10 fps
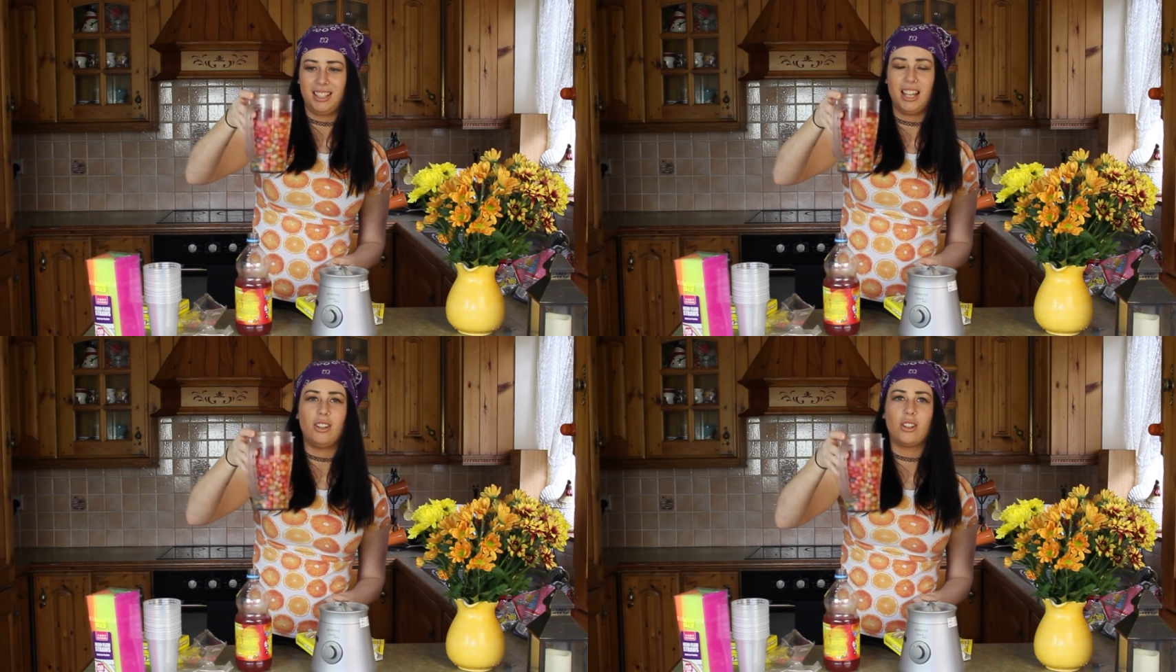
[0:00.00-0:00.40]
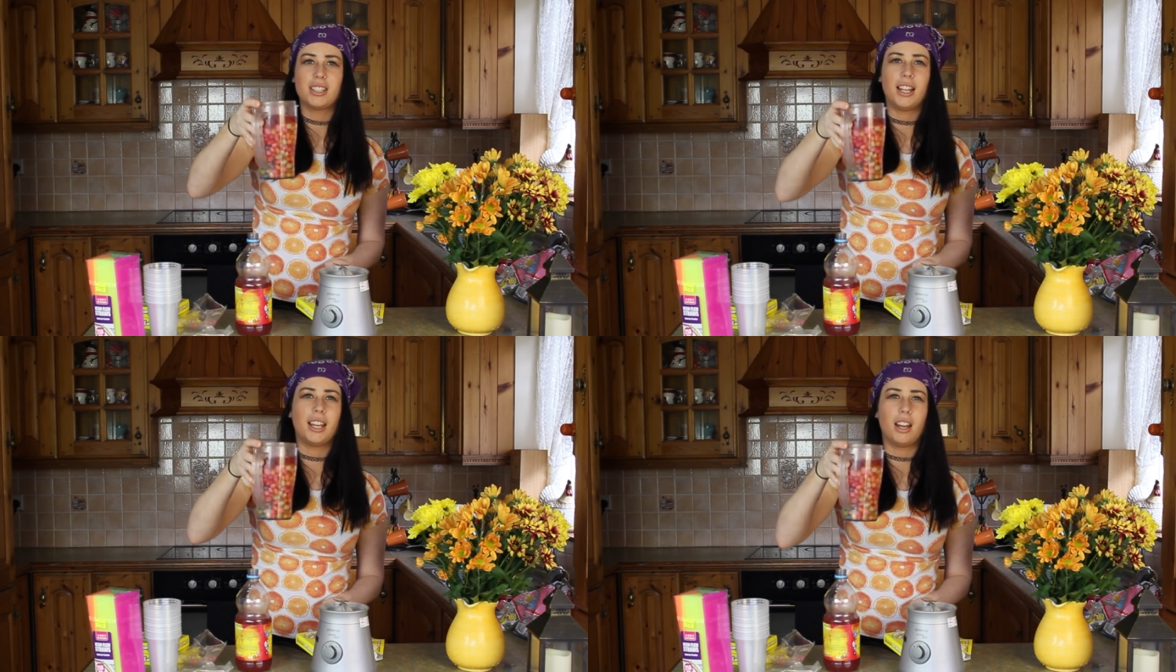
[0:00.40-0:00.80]
It
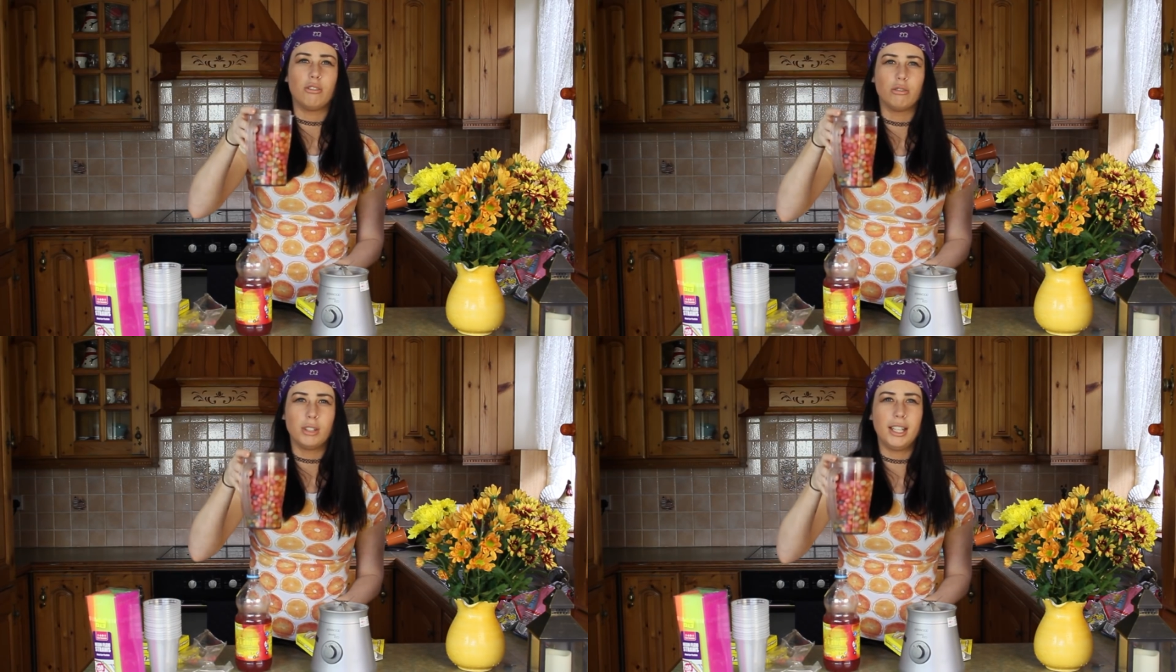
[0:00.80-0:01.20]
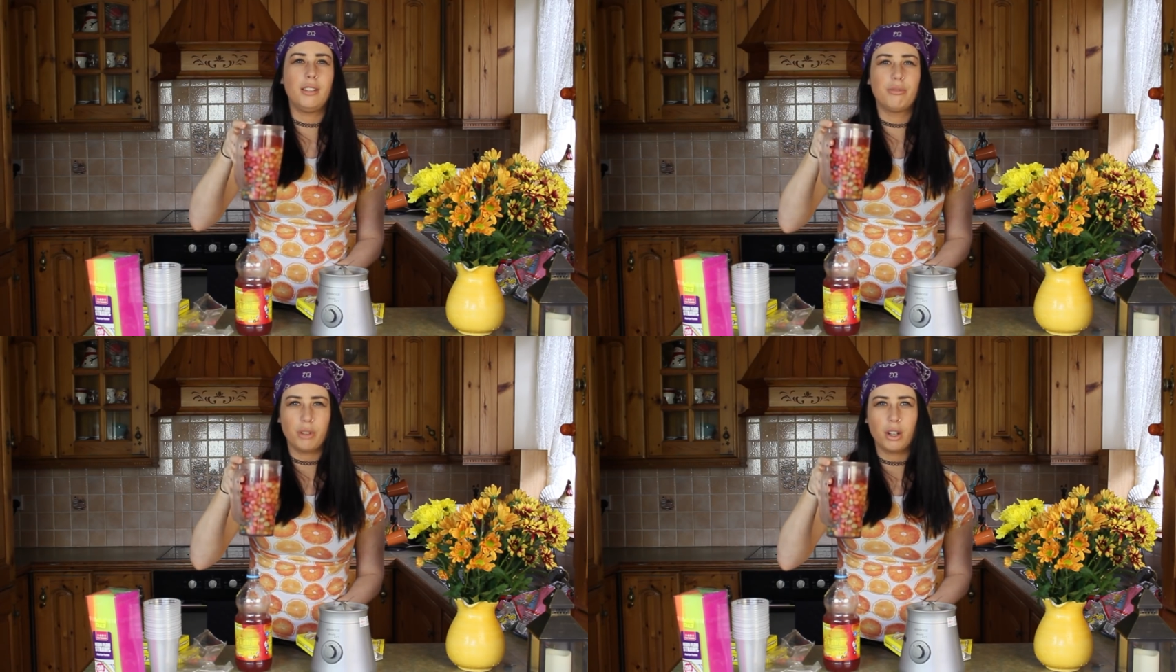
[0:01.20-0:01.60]
looks like a
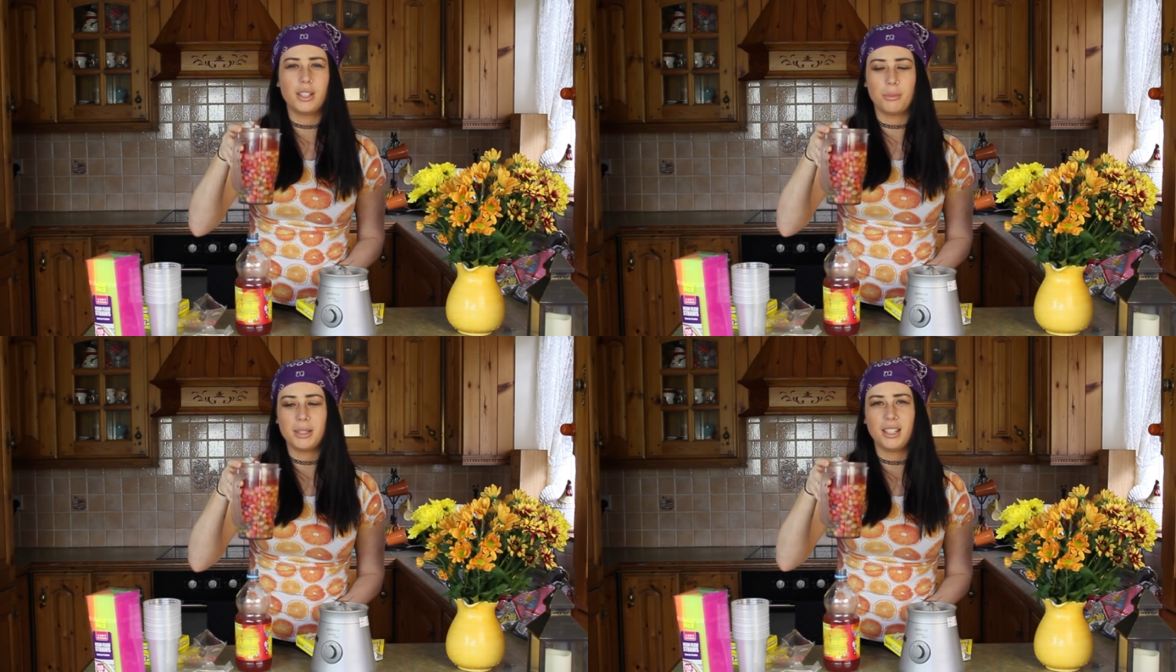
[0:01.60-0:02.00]
really fucked up